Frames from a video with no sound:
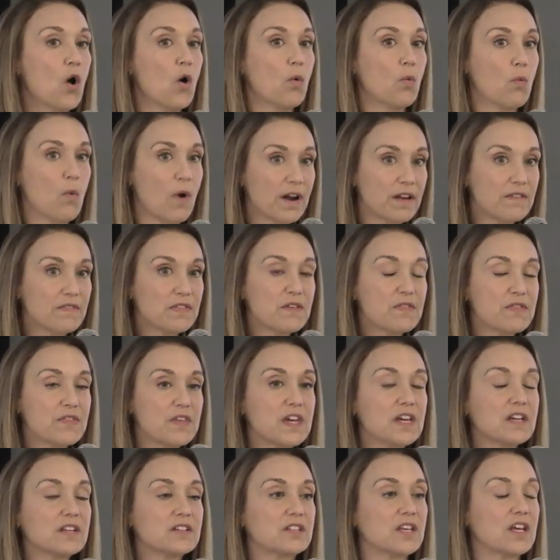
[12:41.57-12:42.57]
one of the
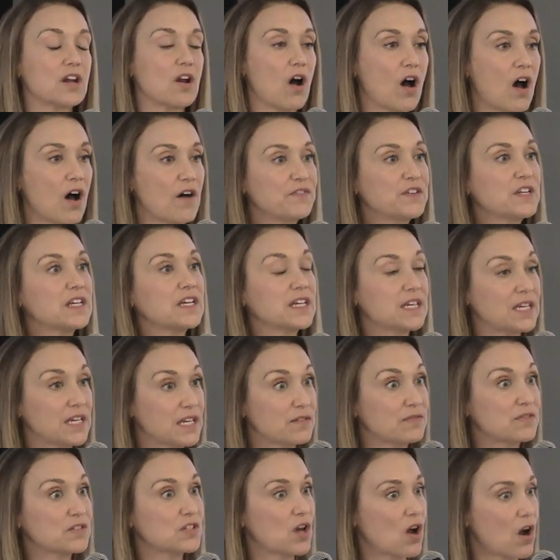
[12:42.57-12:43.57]
things that often
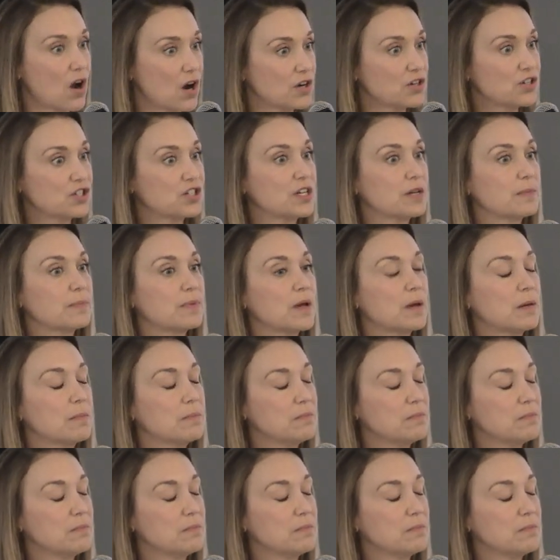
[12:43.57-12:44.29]
gives hardship